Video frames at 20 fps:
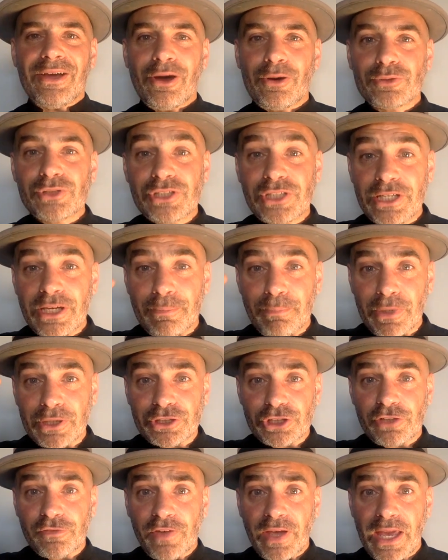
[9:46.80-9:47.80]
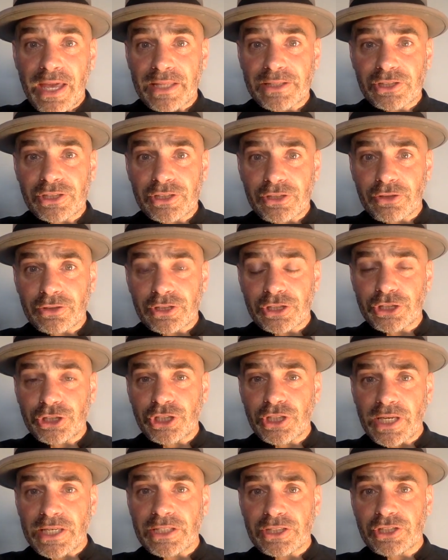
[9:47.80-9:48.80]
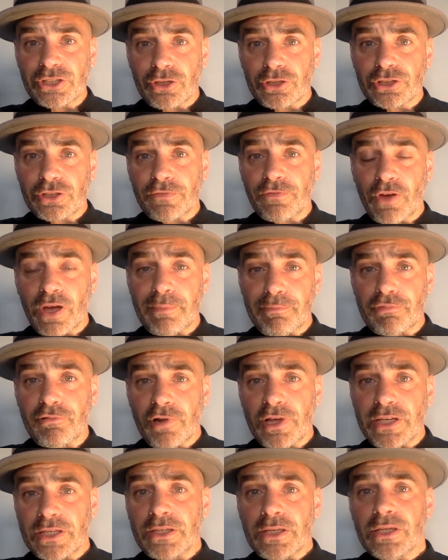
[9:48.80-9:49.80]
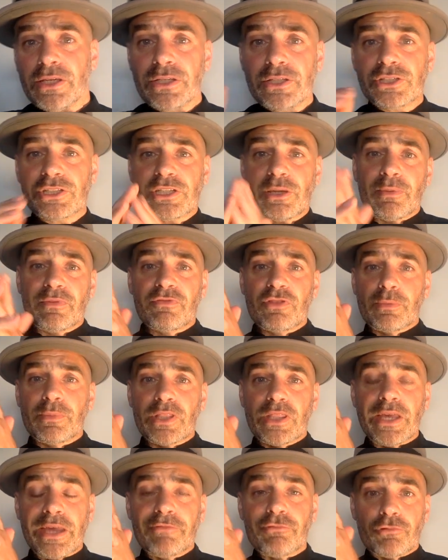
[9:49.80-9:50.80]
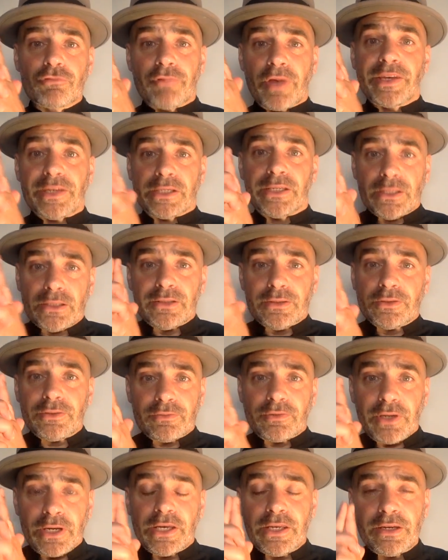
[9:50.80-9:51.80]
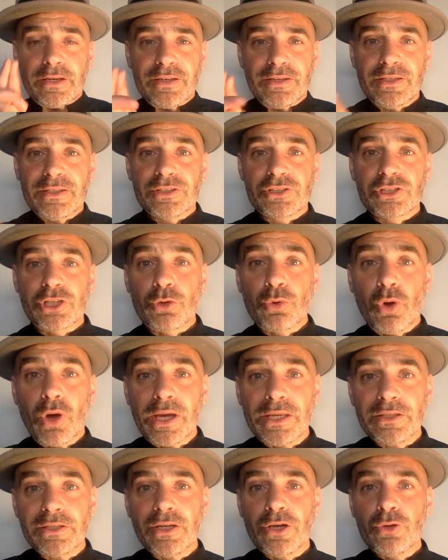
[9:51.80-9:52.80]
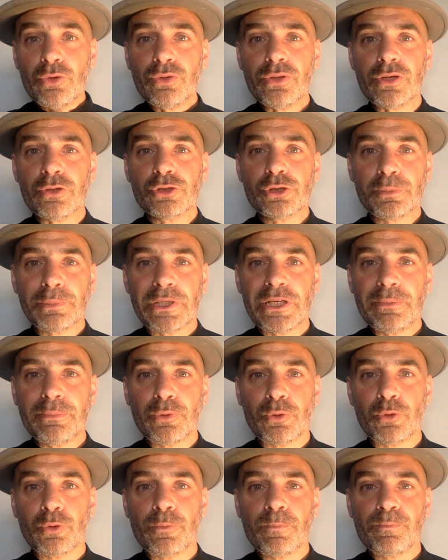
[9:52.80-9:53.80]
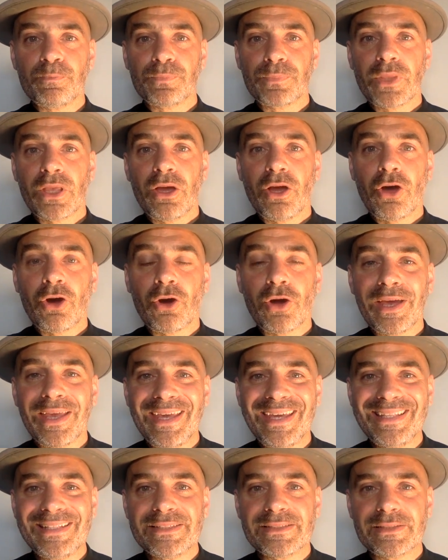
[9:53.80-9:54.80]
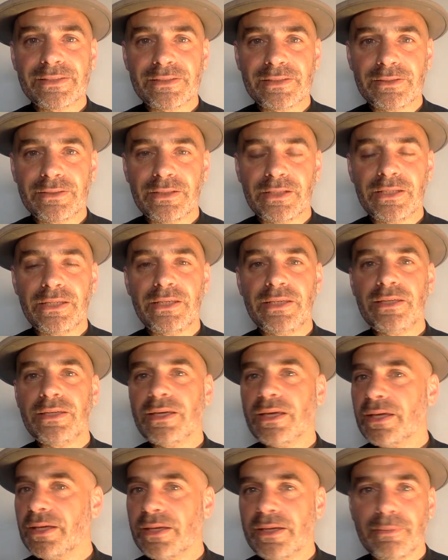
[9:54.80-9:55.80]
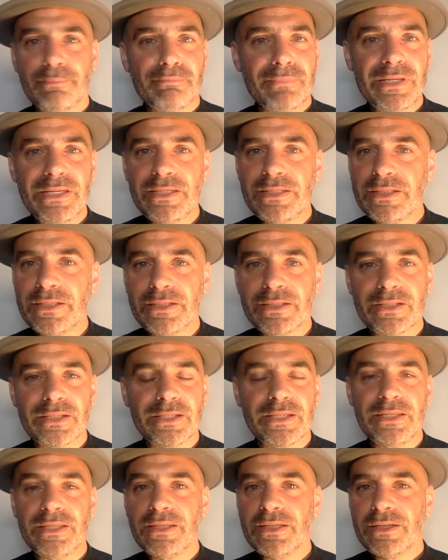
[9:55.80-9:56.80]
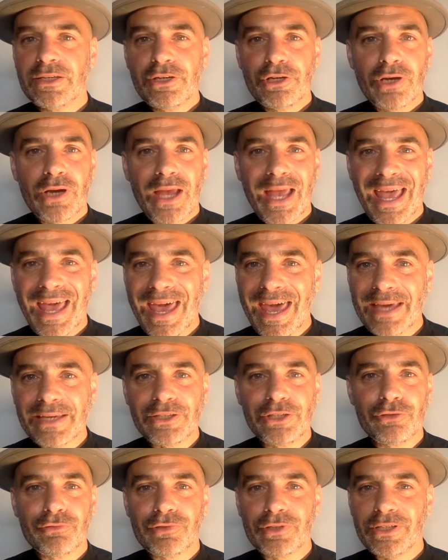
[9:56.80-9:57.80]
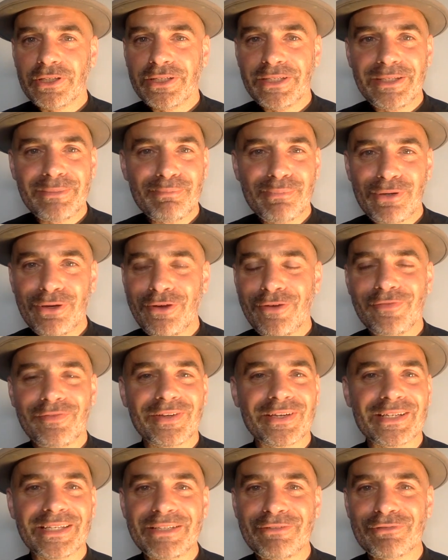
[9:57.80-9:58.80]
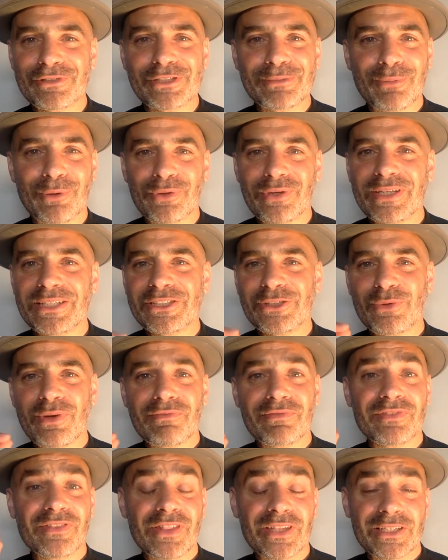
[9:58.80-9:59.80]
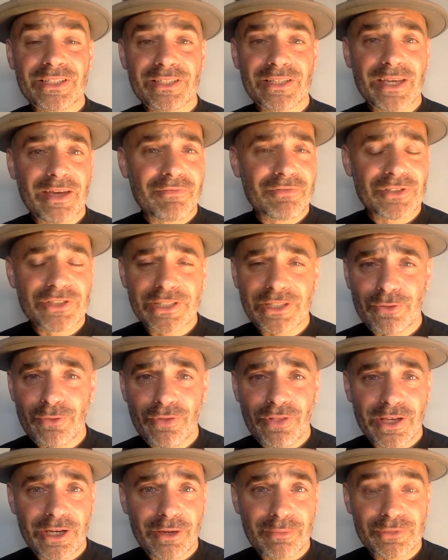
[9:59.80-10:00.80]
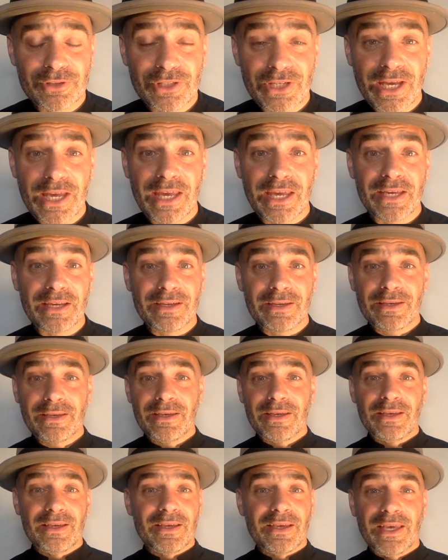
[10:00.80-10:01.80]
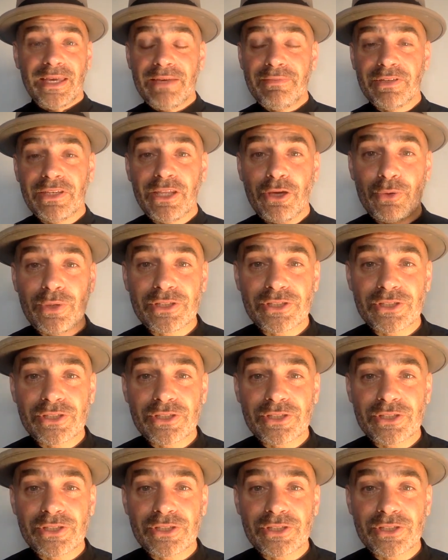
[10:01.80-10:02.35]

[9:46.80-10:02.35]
I'll see a bunch of hands start to shake, start to vibrate. Some of them are there already. Right? So I know those people are instantly immediately, accurately, perfectly responding to every single thing I'm saying, even though